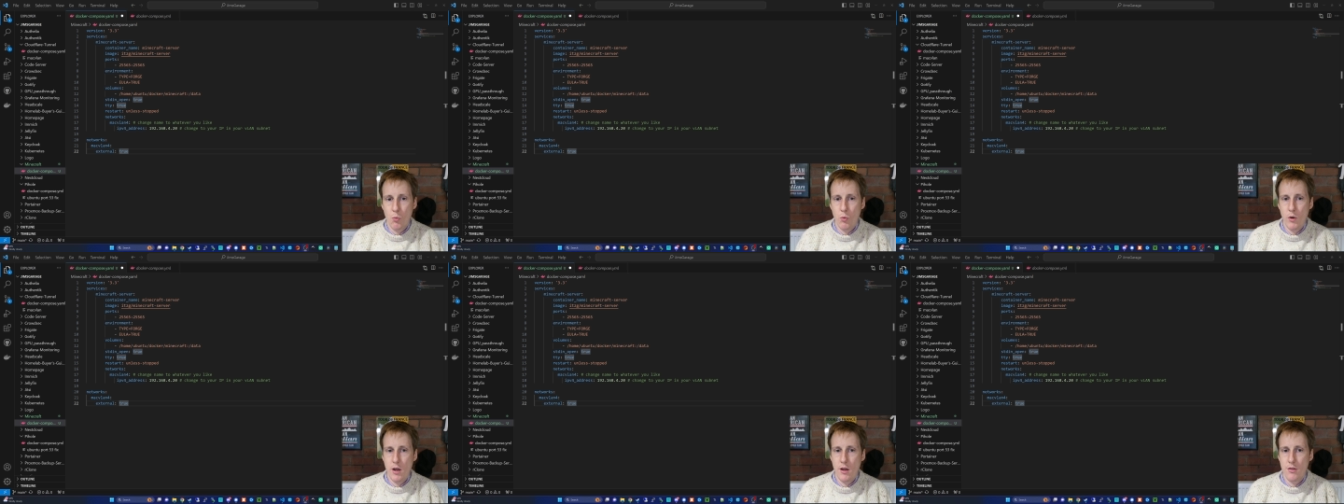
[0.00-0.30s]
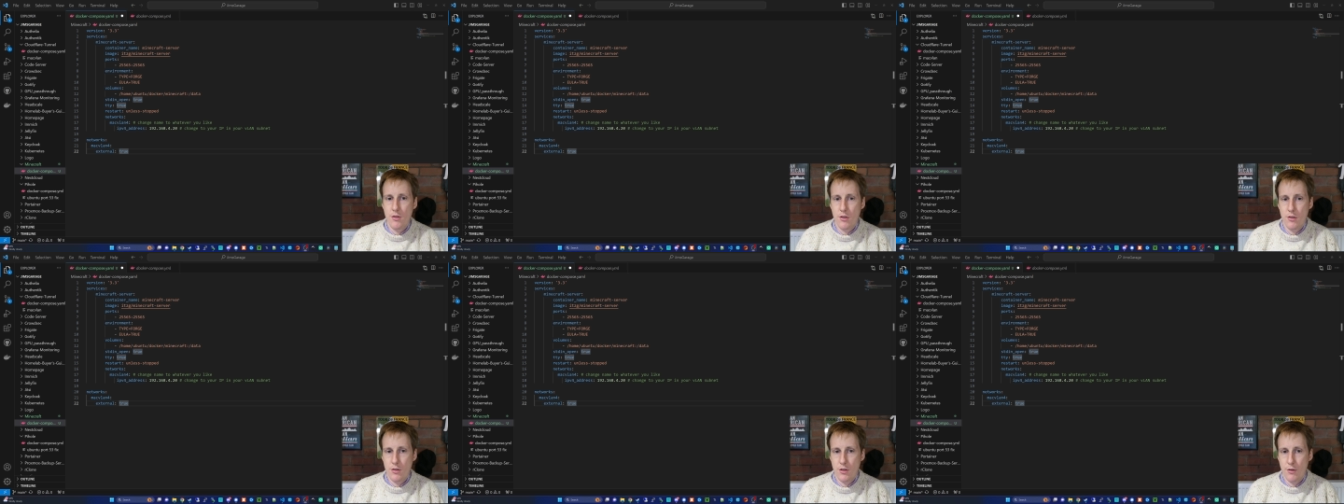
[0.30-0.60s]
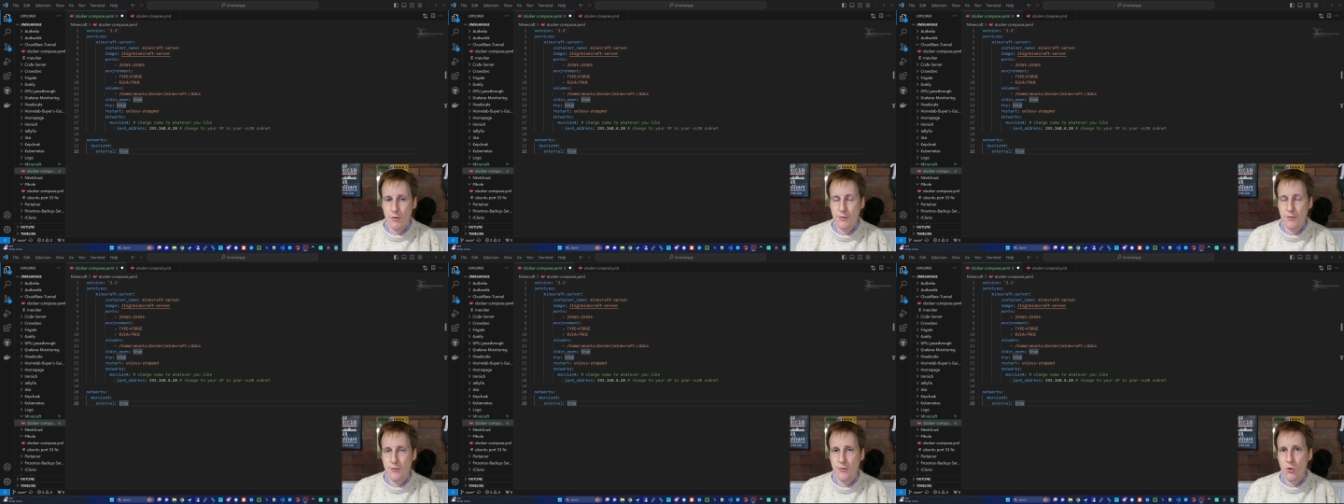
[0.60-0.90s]
with
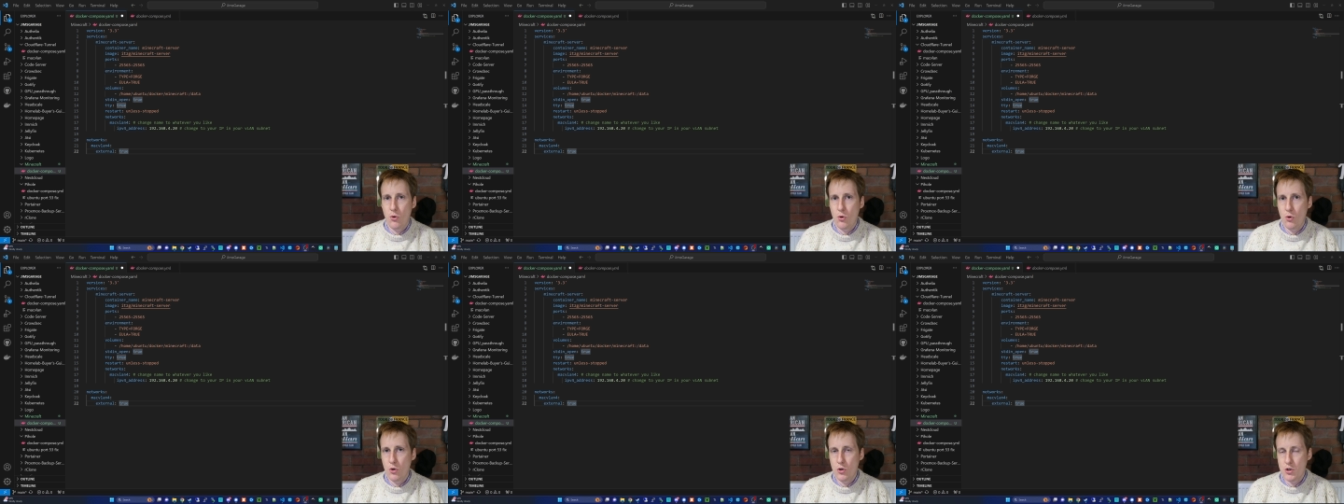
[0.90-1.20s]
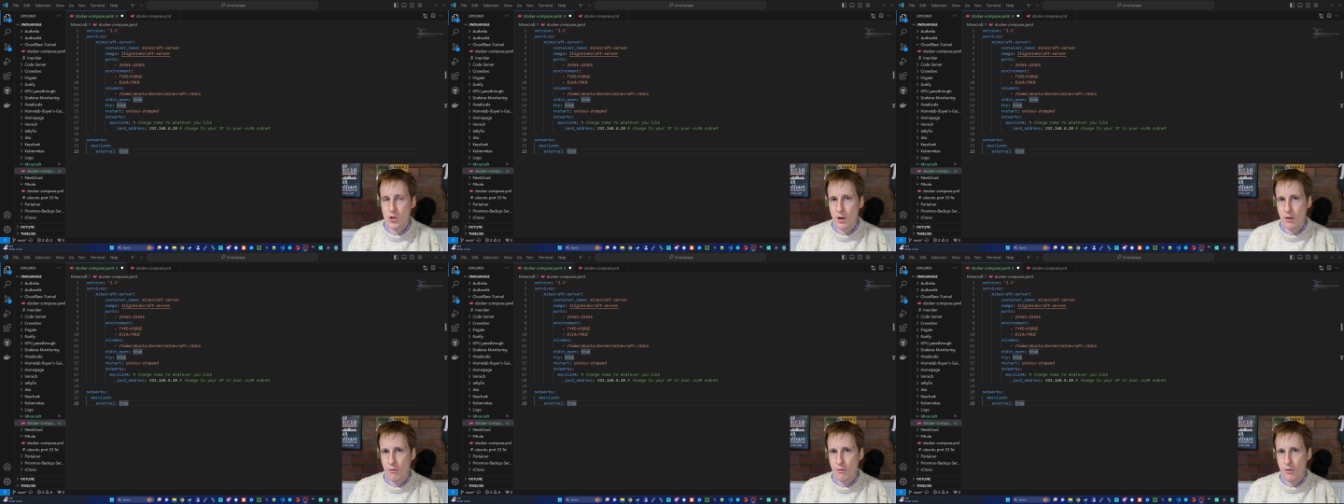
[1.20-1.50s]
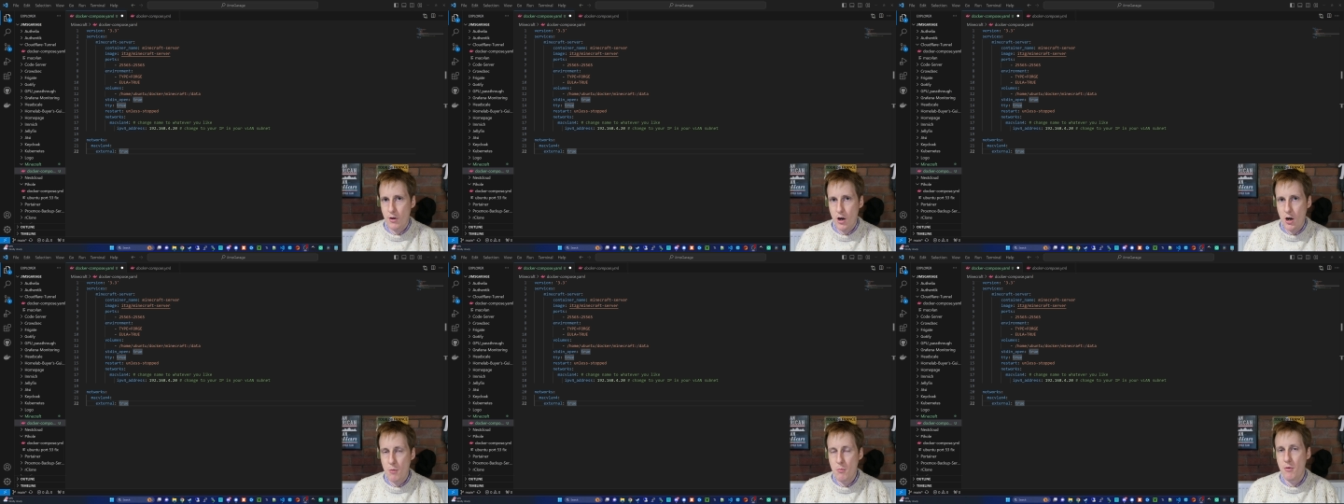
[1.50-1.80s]
the Forge
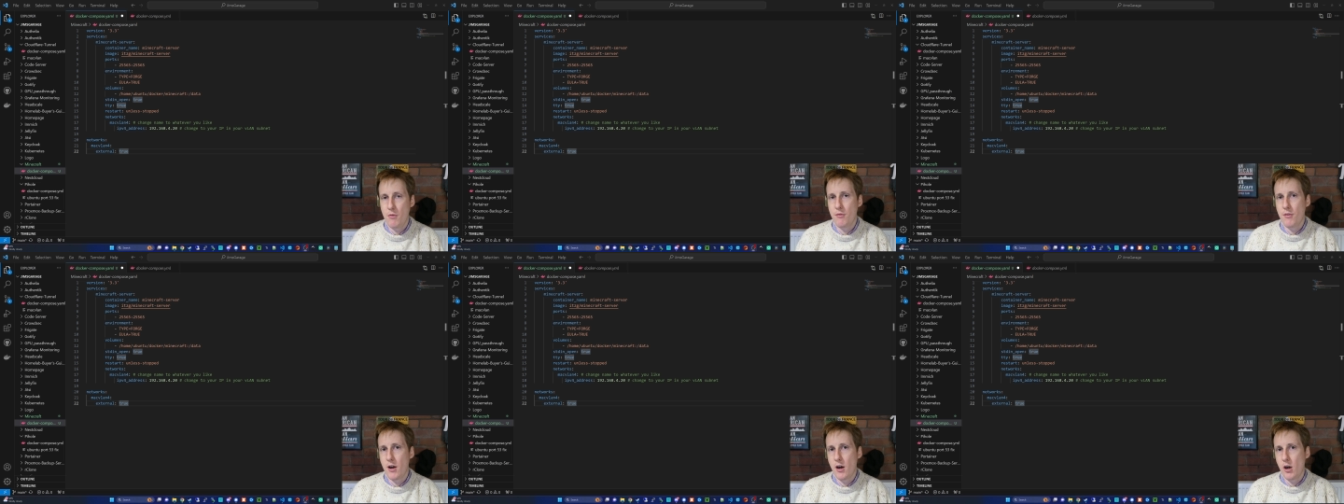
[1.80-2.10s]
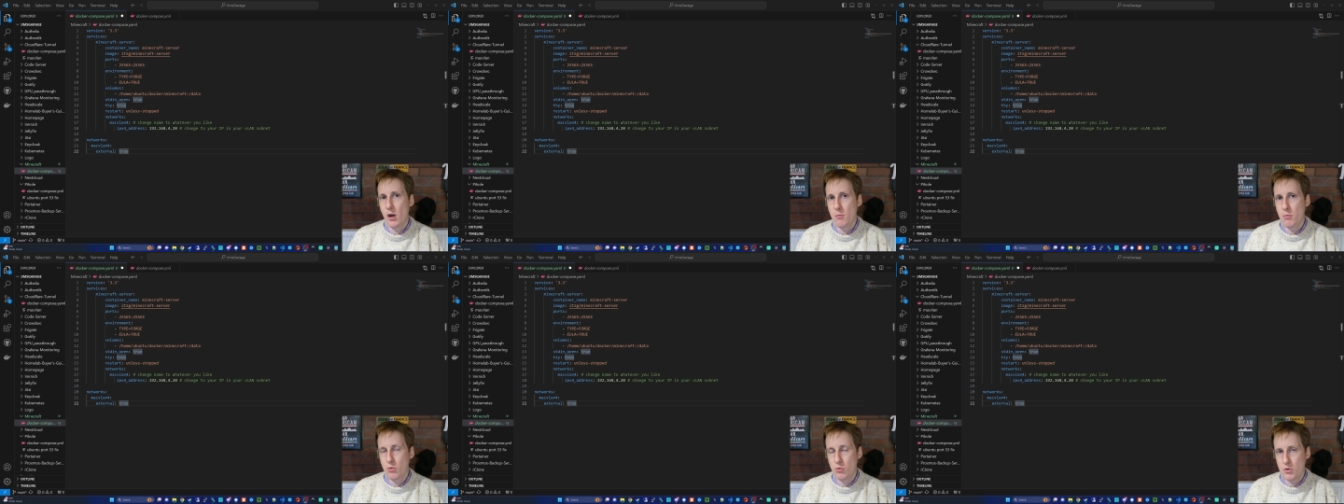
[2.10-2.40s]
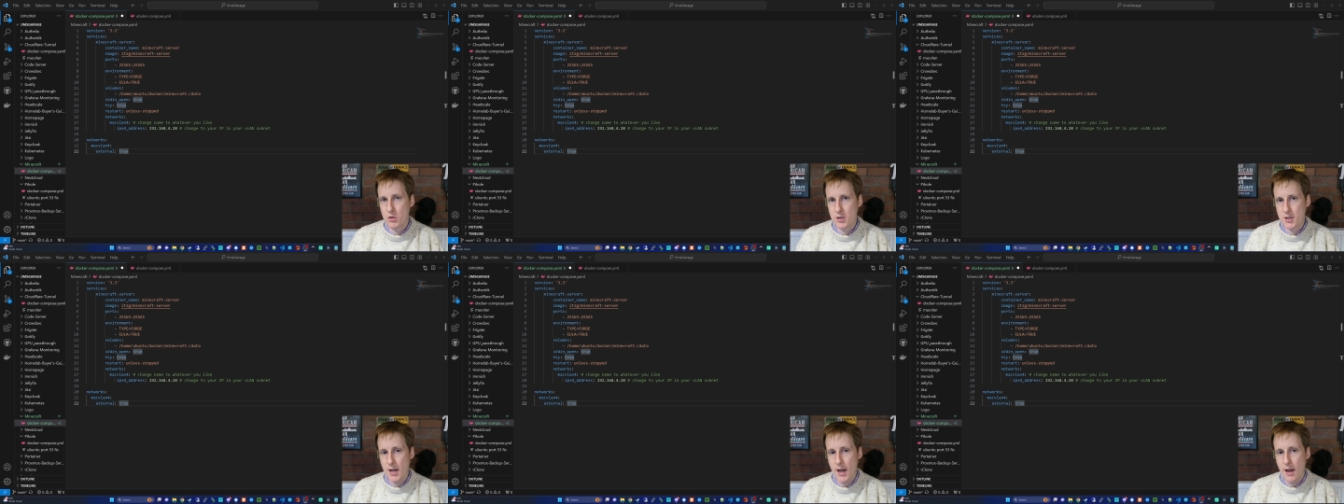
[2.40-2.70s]
environment
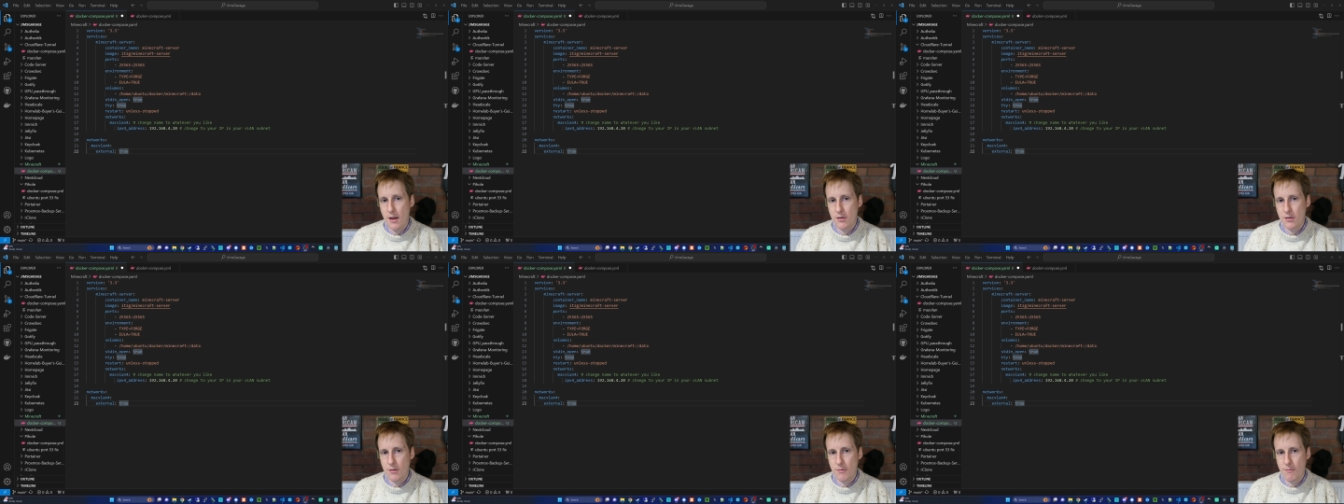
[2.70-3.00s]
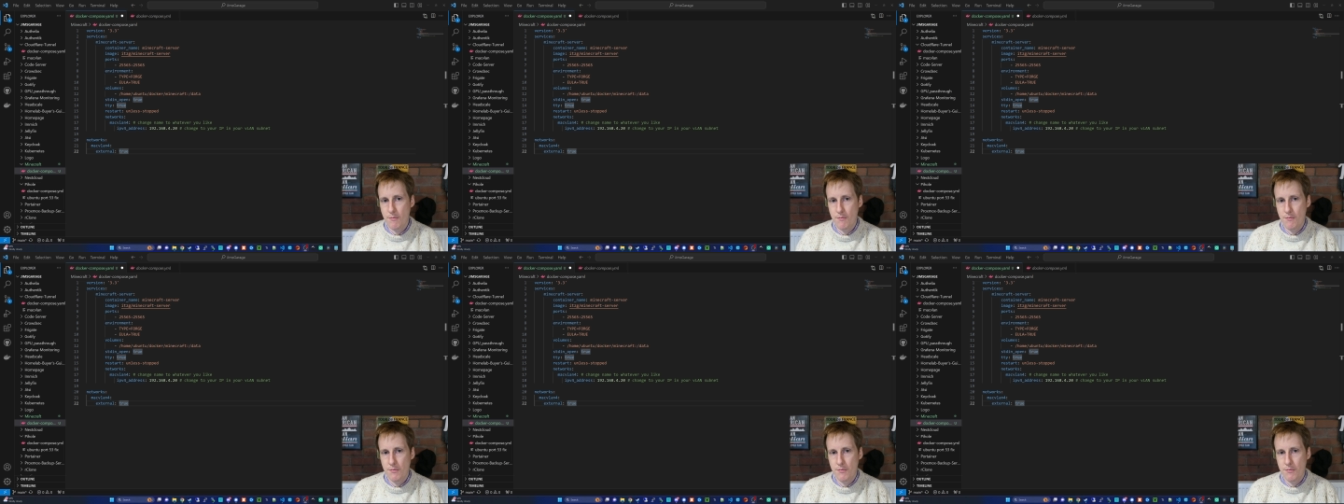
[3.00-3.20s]
variable set.